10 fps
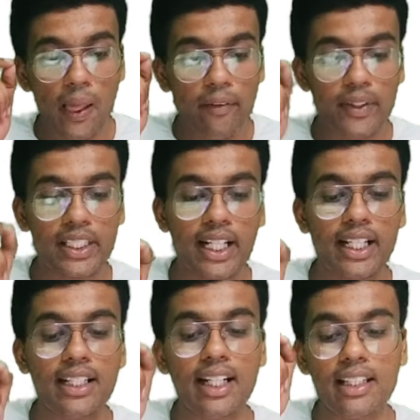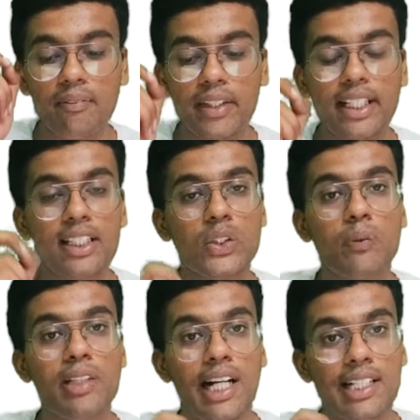We studied that the meeting is to
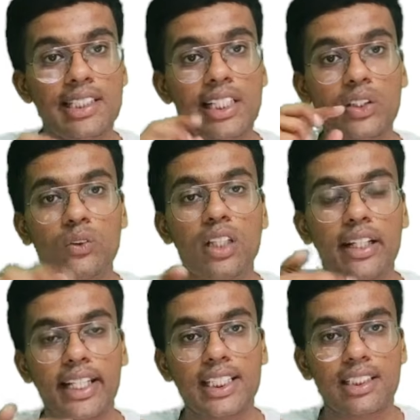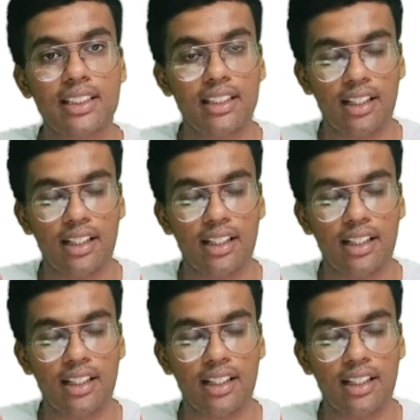be adjourned to the next